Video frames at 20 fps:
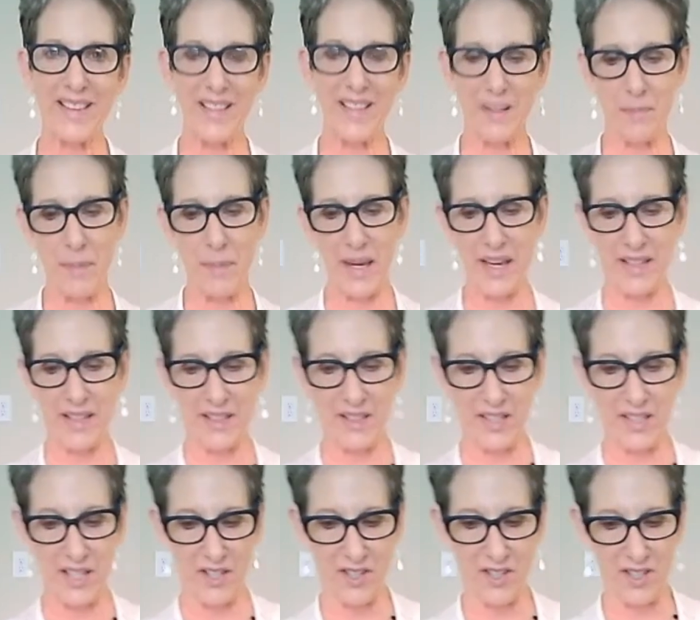And paying
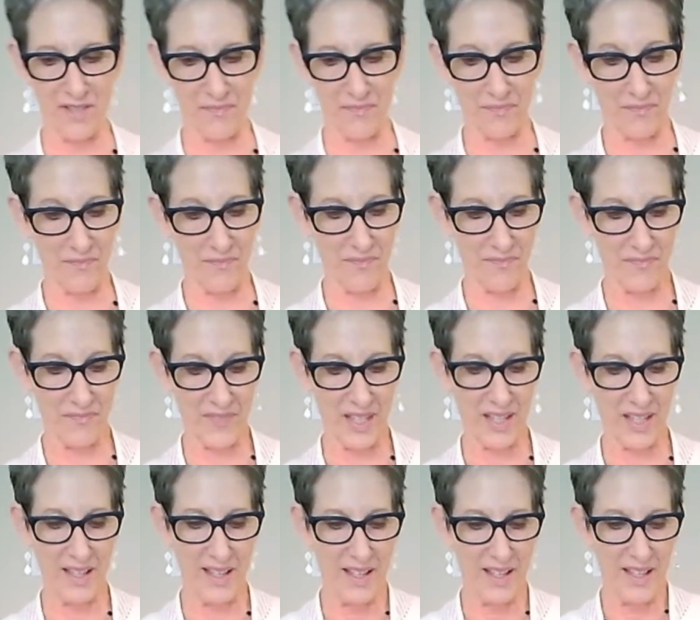attention.
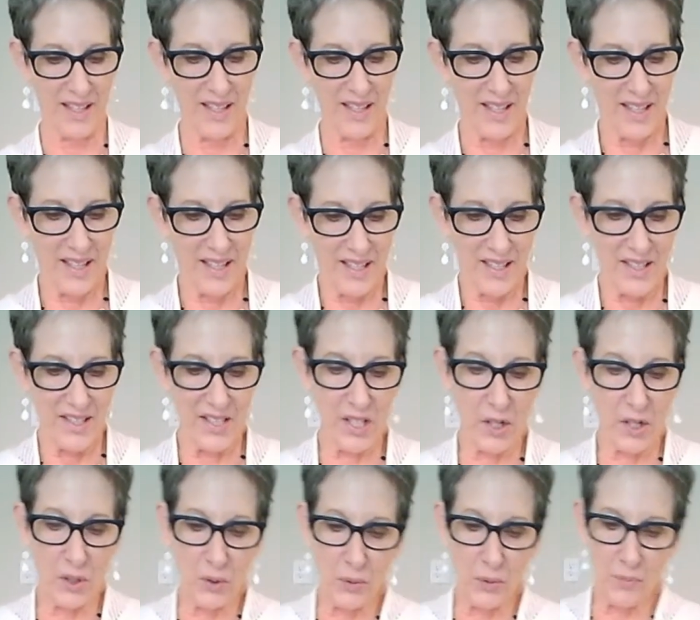
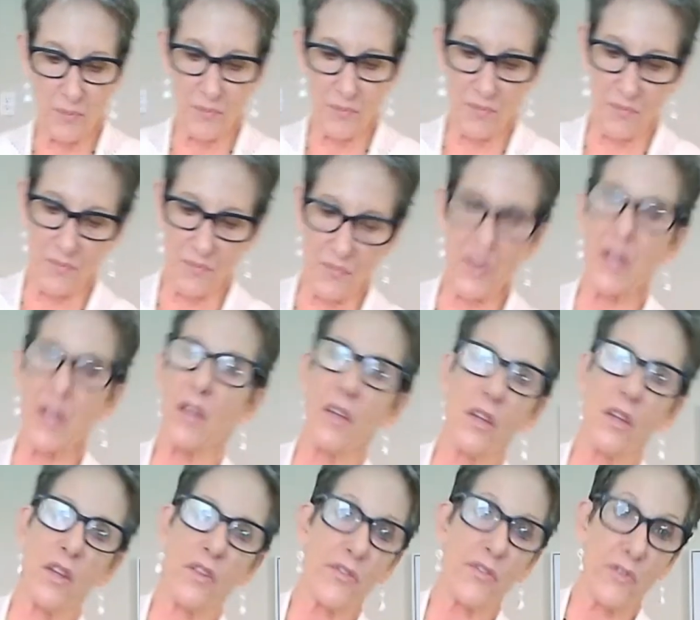So
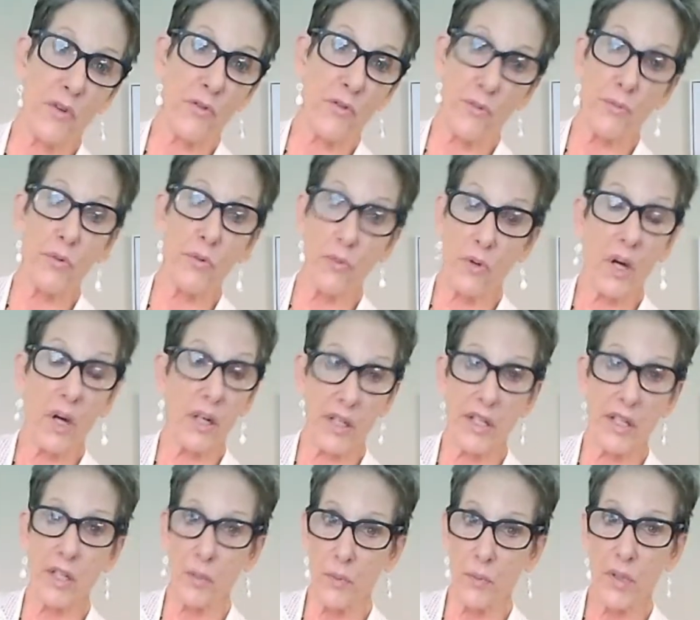through our
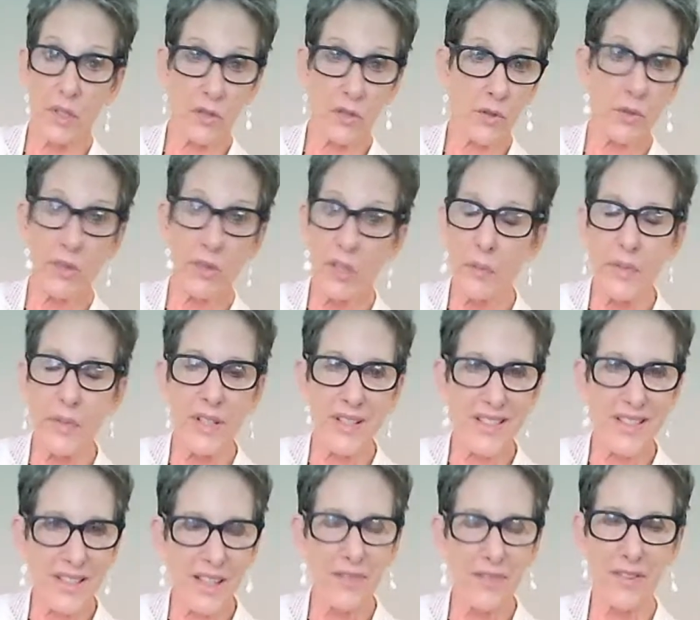inner work, truly, we
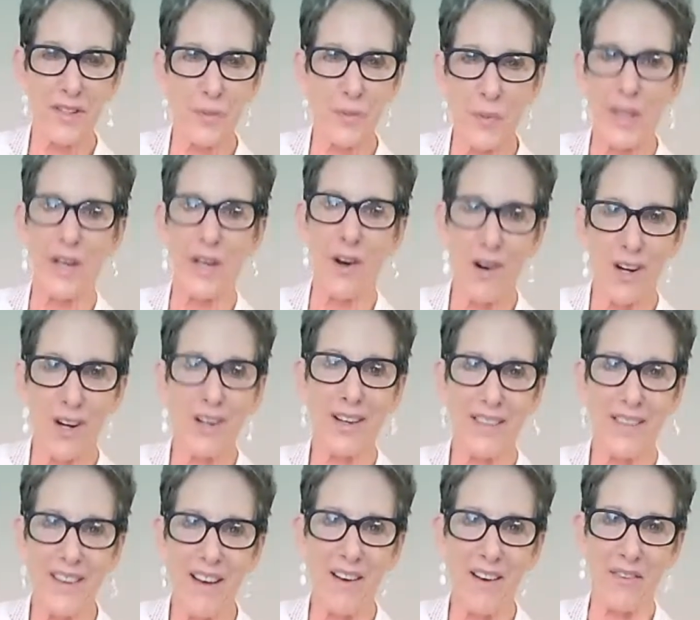discover that we are
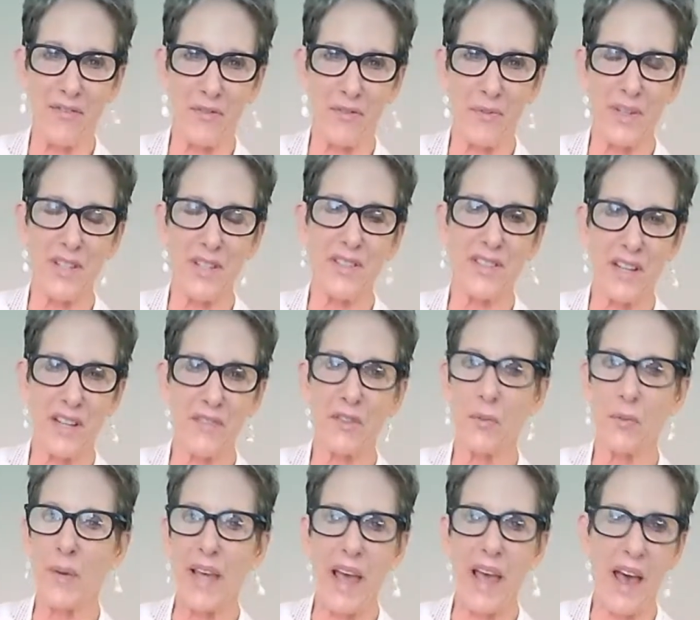enough. We discover
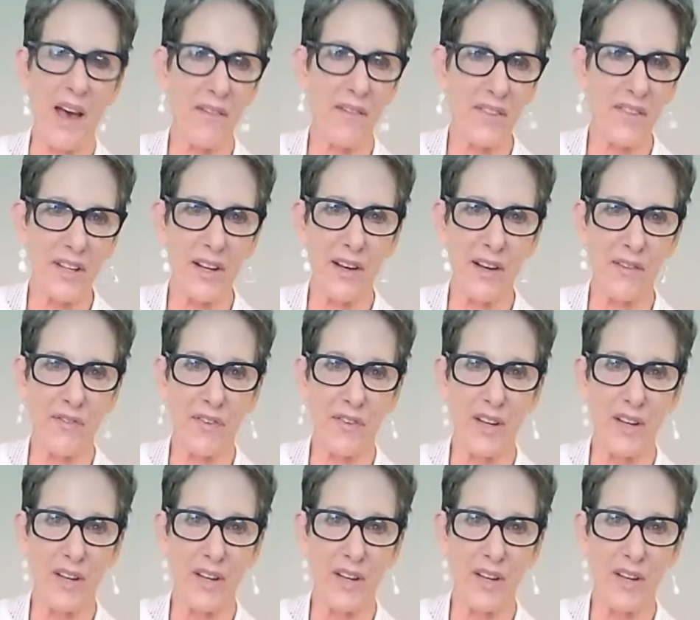we have enough.